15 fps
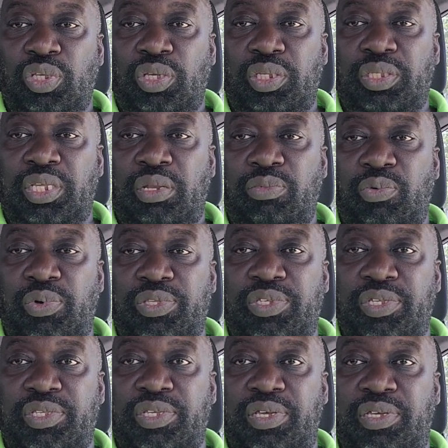and tell me what
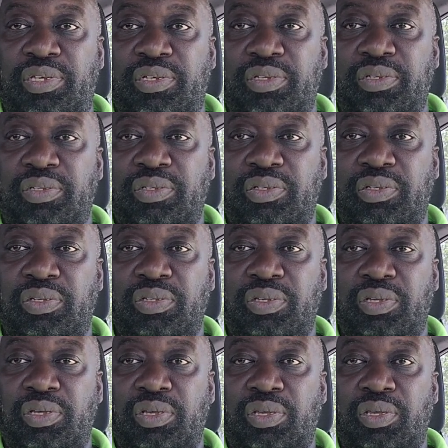you think.
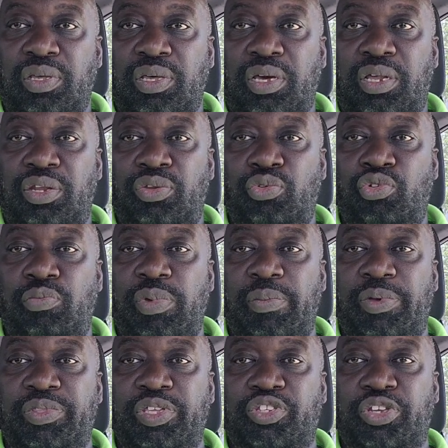And do
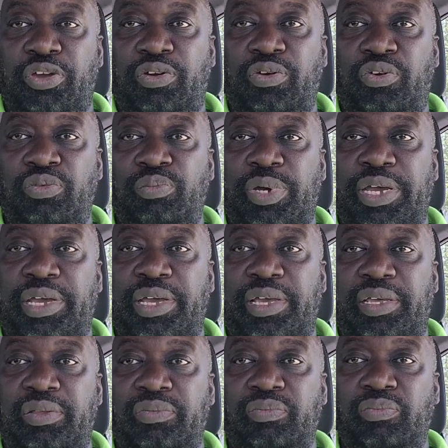remember to check out my